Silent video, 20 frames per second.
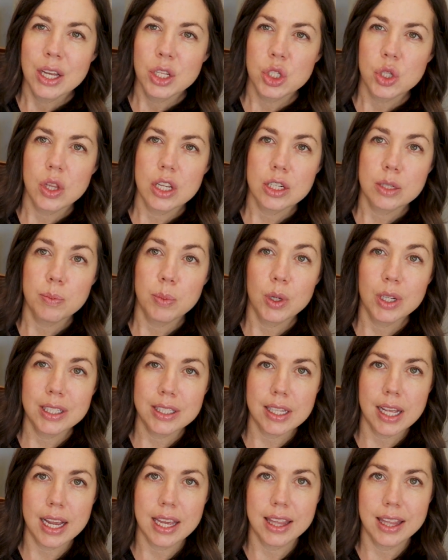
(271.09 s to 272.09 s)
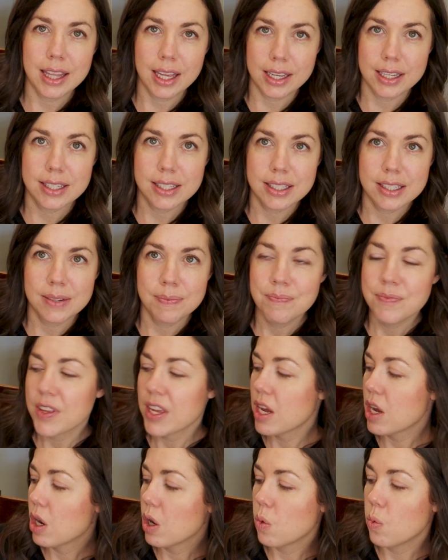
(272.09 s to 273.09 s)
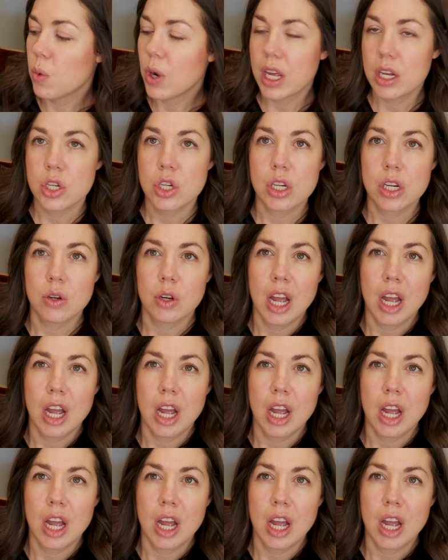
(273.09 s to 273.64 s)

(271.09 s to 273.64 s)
So there's books like this, which